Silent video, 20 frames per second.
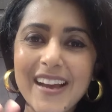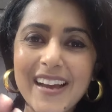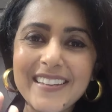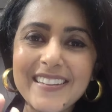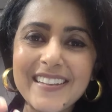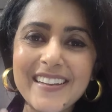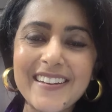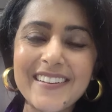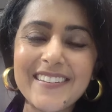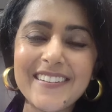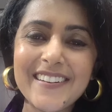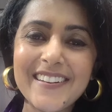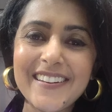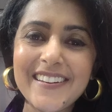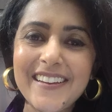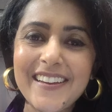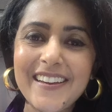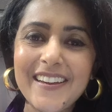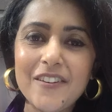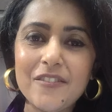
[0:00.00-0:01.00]
Hi there.
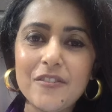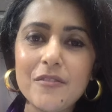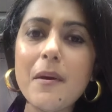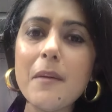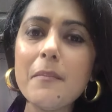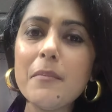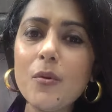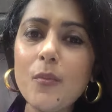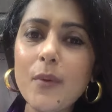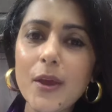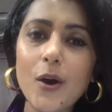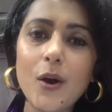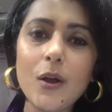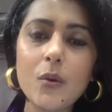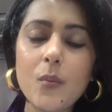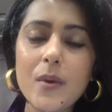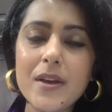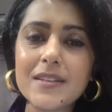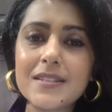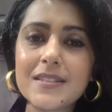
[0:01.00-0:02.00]
Remember, we
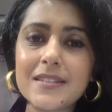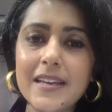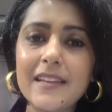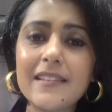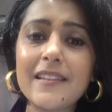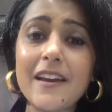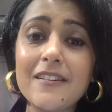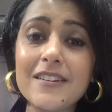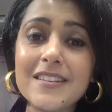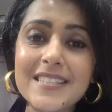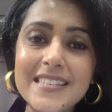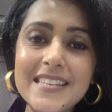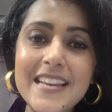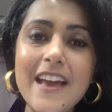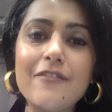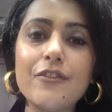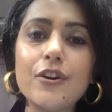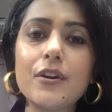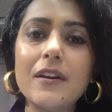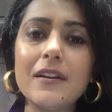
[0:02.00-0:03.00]
always say there is
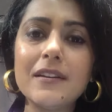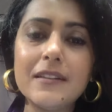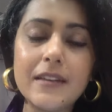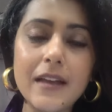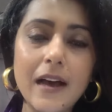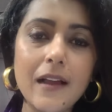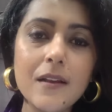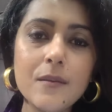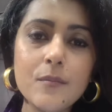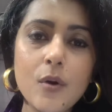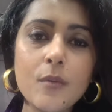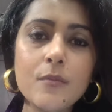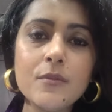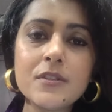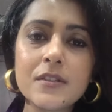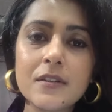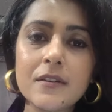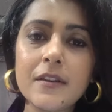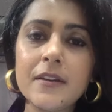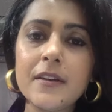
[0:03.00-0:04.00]
never a dull
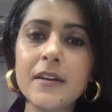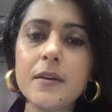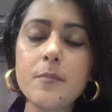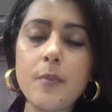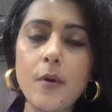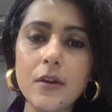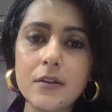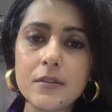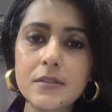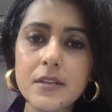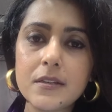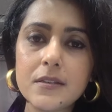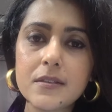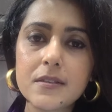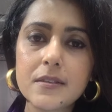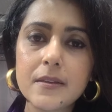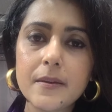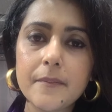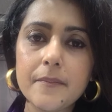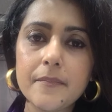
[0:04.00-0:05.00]
moment in Indian
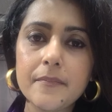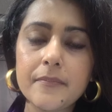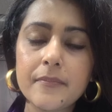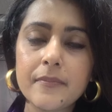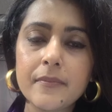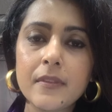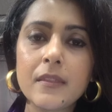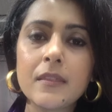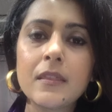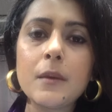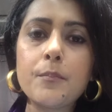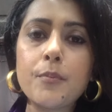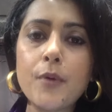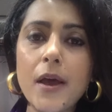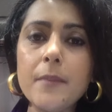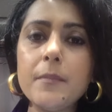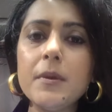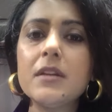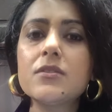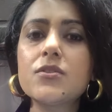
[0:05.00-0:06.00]
politics? The
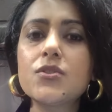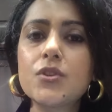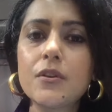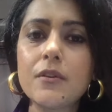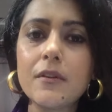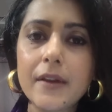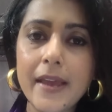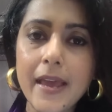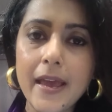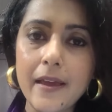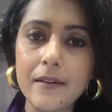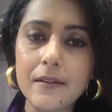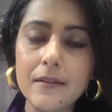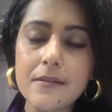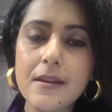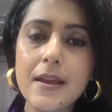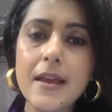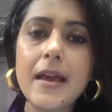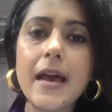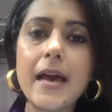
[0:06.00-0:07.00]
Prime Minister
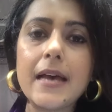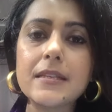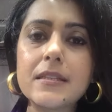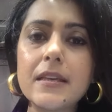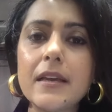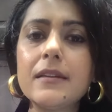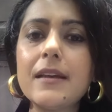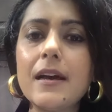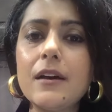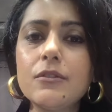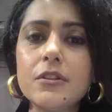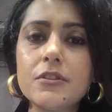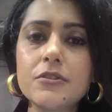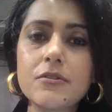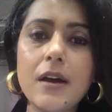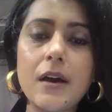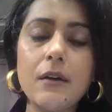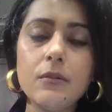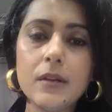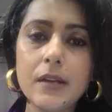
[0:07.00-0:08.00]
again has hit out
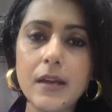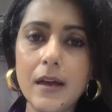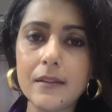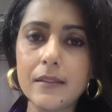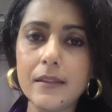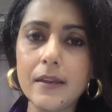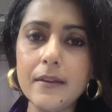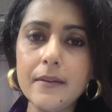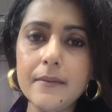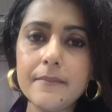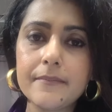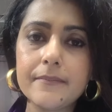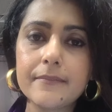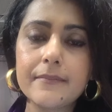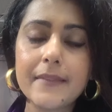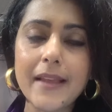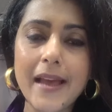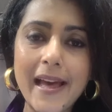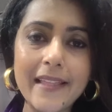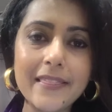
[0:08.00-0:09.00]
at Rahul Gandhi,
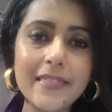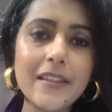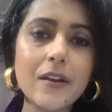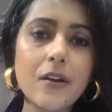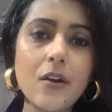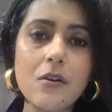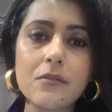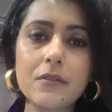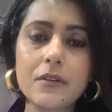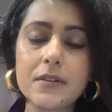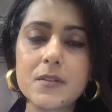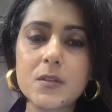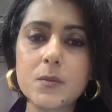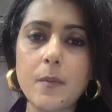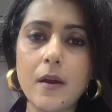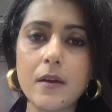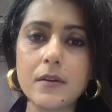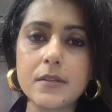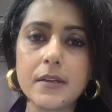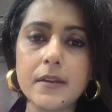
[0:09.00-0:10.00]
at the Congress
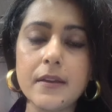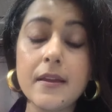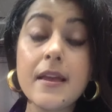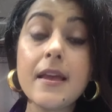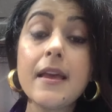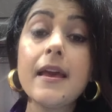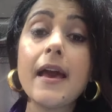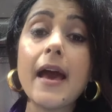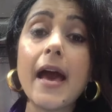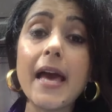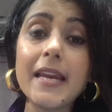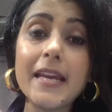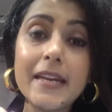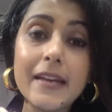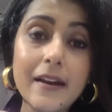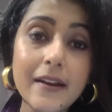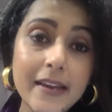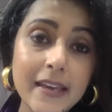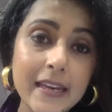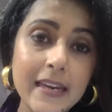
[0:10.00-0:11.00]
Party, and
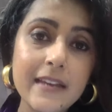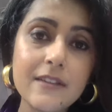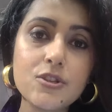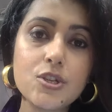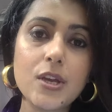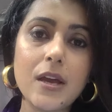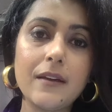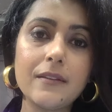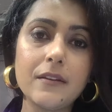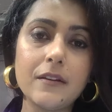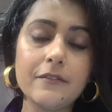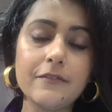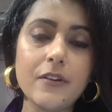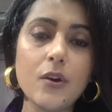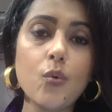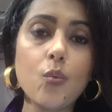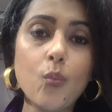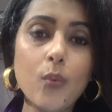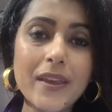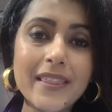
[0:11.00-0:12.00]
at Akhilesh Yadav
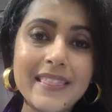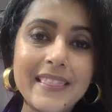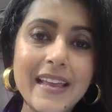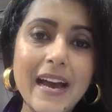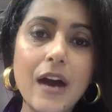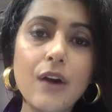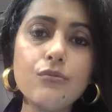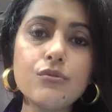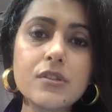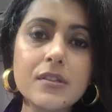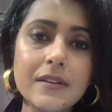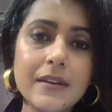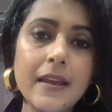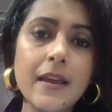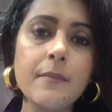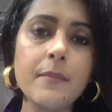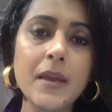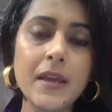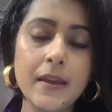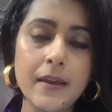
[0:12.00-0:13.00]
without
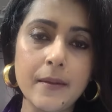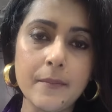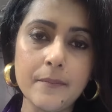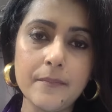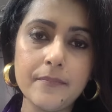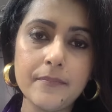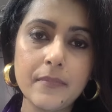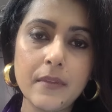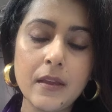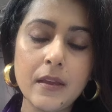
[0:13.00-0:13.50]
naming him.